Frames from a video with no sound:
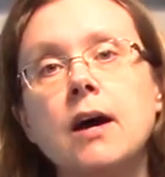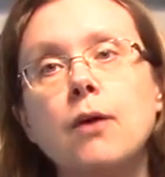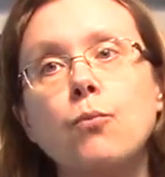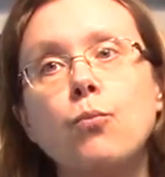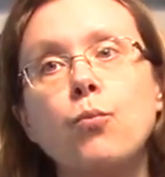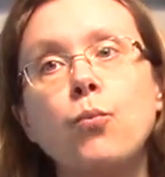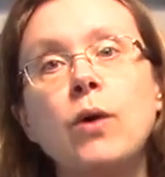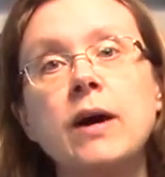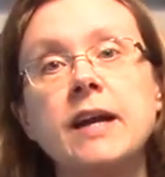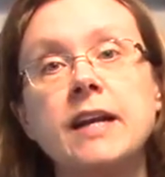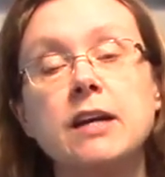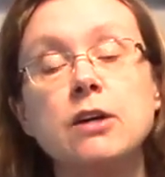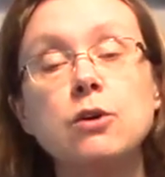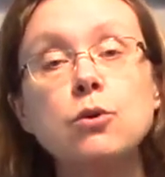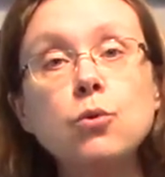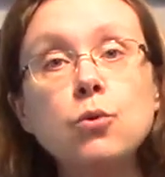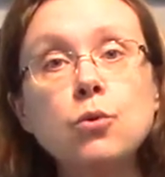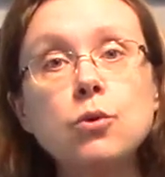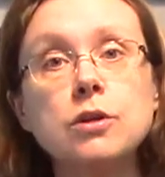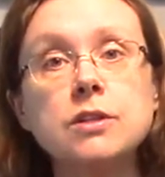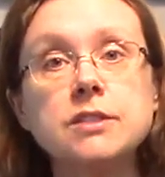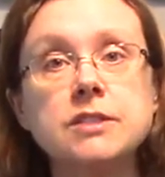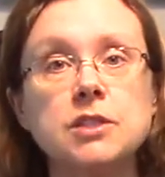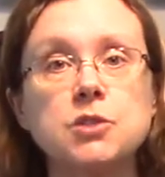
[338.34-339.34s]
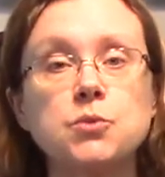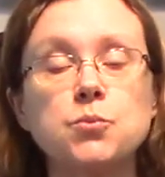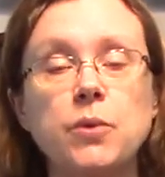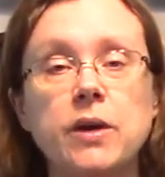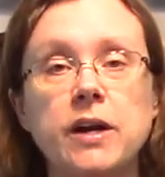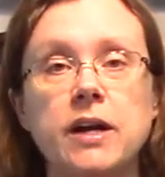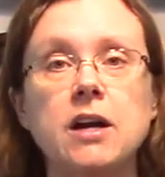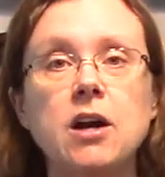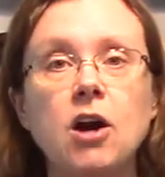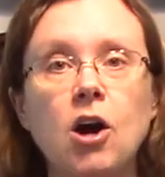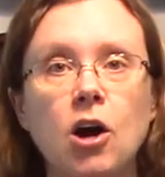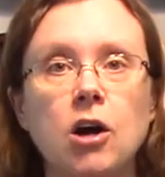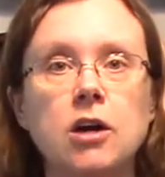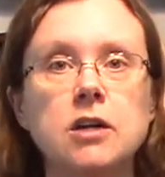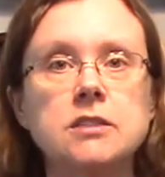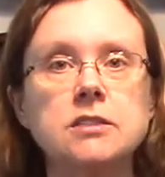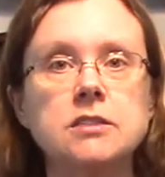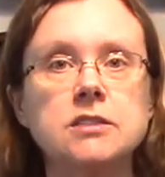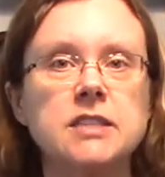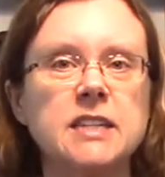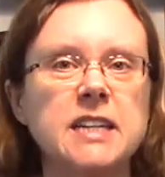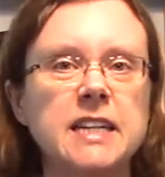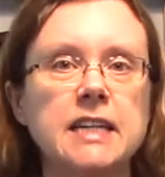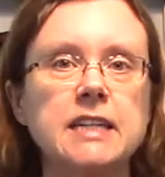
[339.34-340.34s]
When it cools is when it hardens
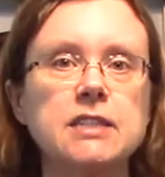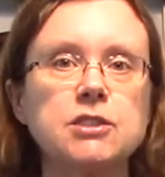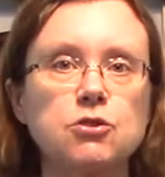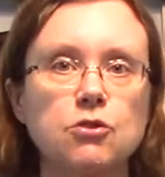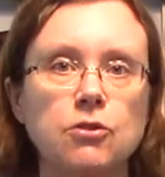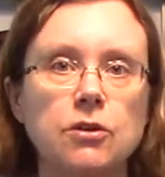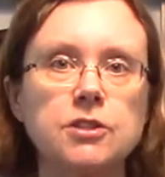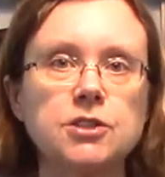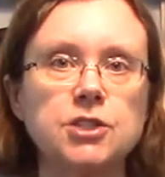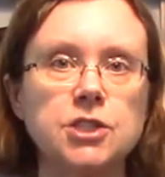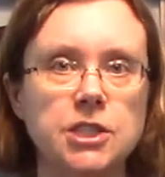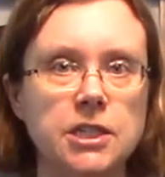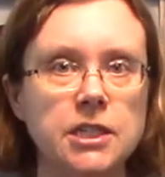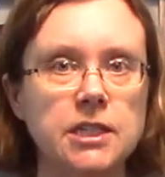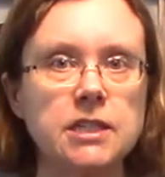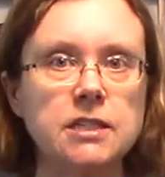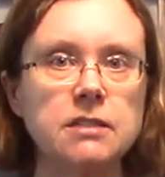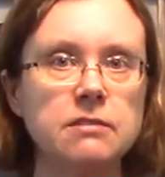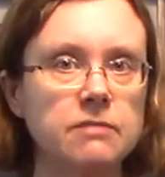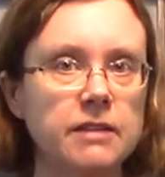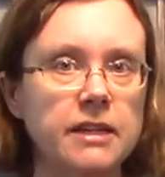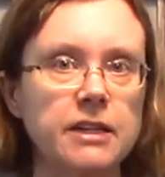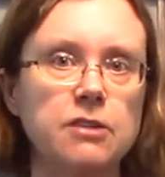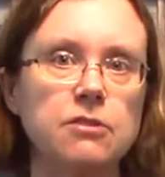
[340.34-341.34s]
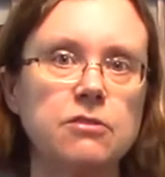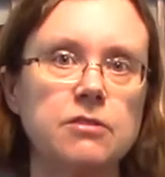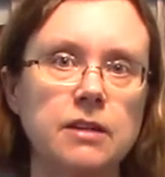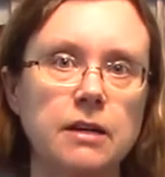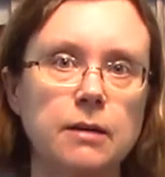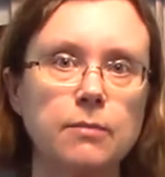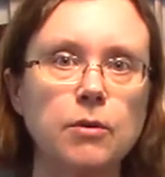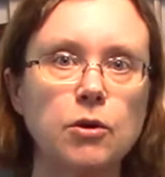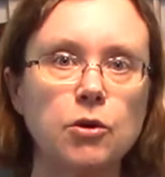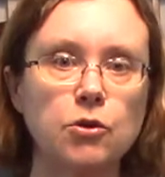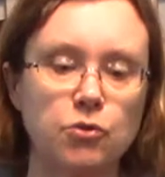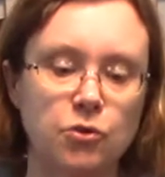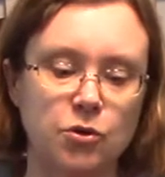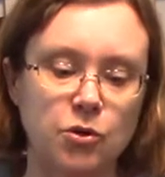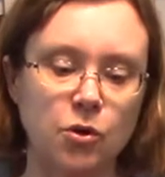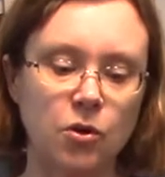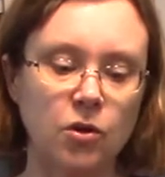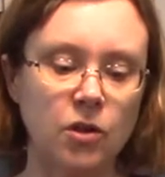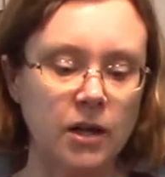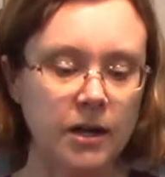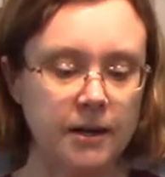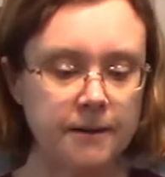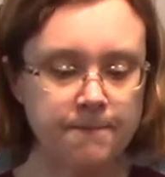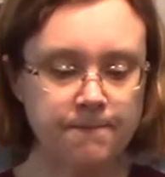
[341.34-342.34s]
and it gets crunchy, like you think about
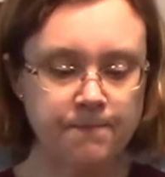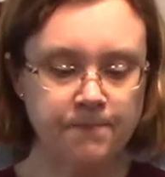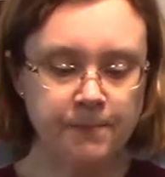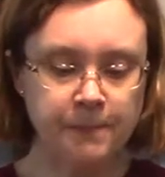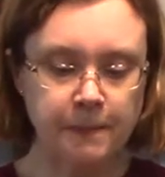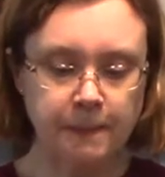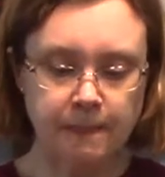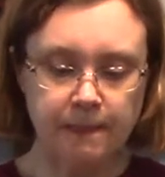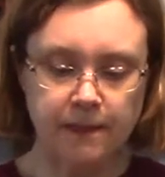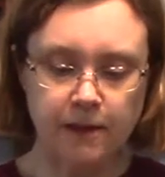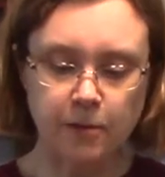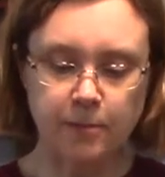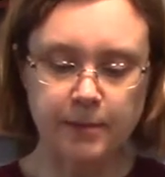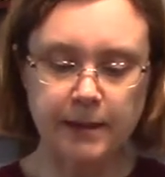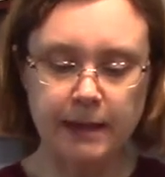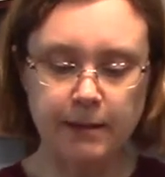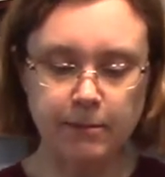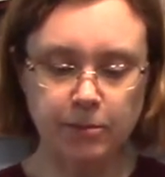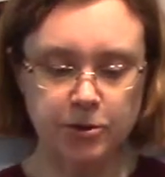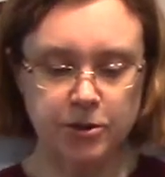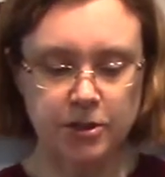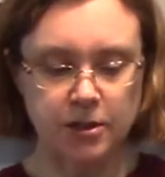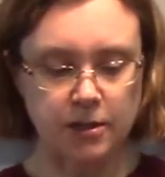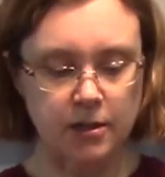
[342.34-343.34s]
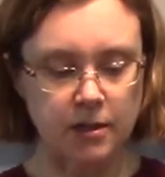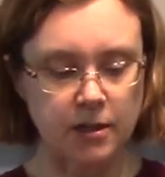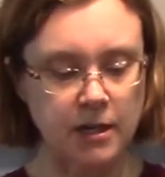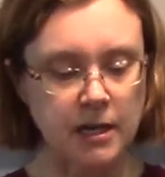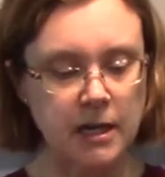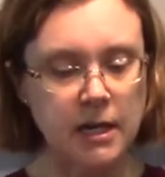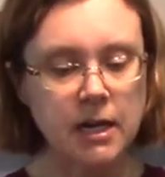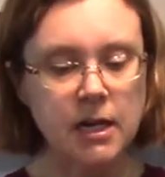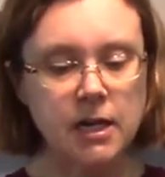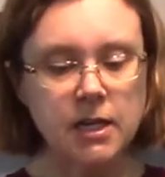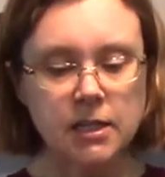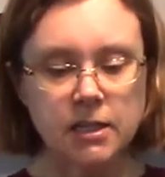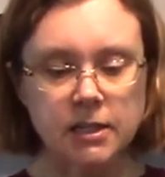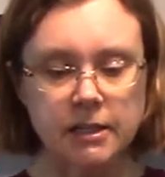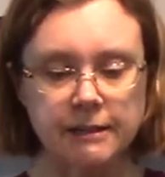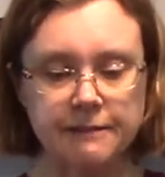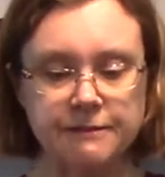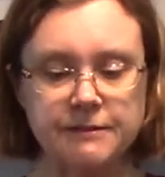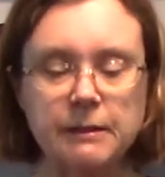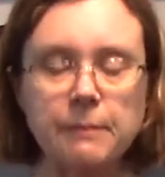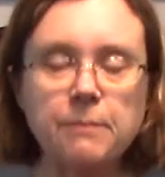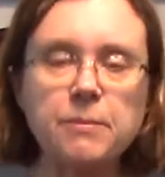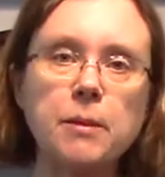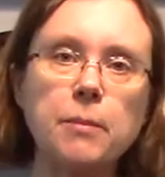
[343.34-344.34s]
granola. You'll be able to lift
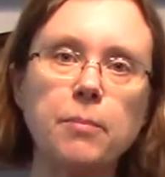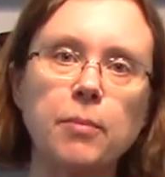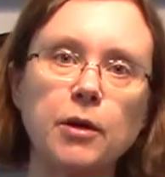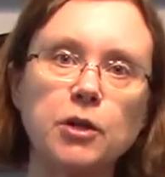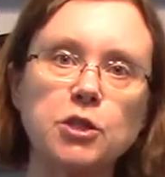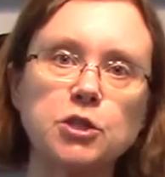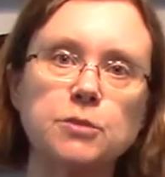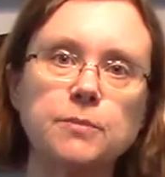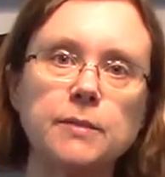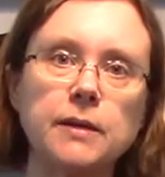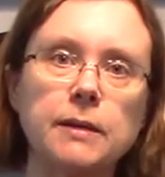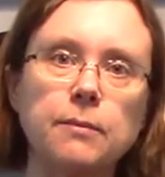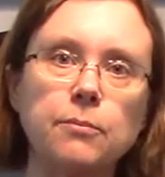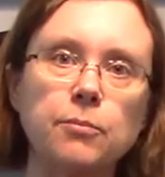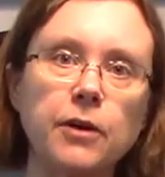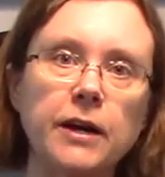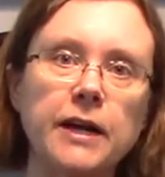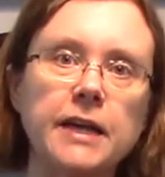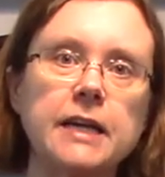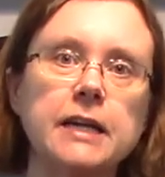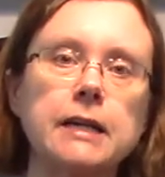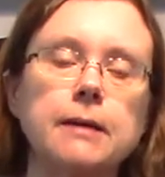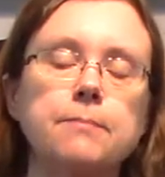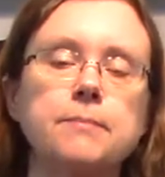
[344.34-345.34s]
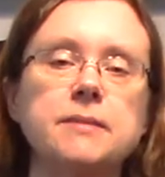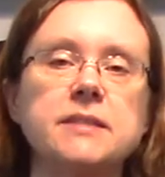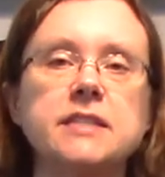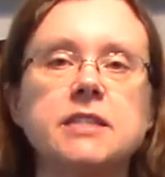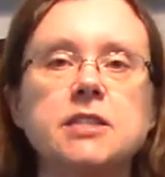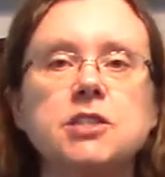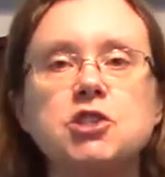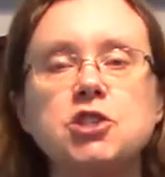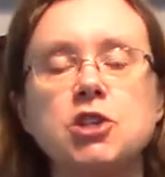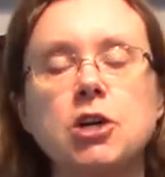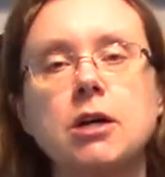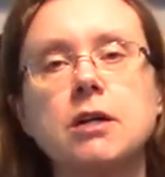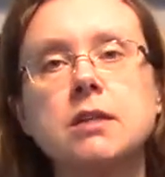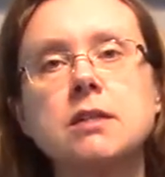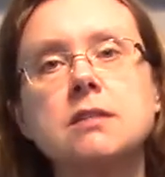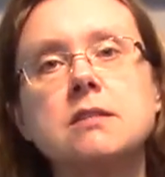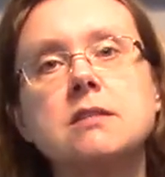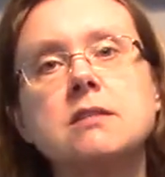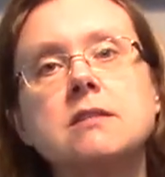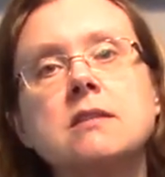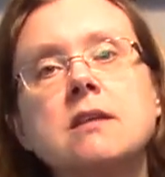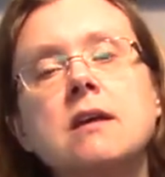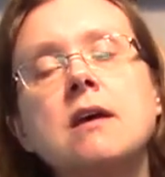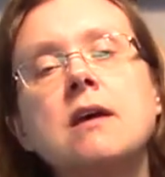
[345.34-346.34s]
up the parchment and break it up into
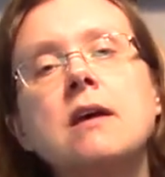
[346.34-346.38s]
chunks.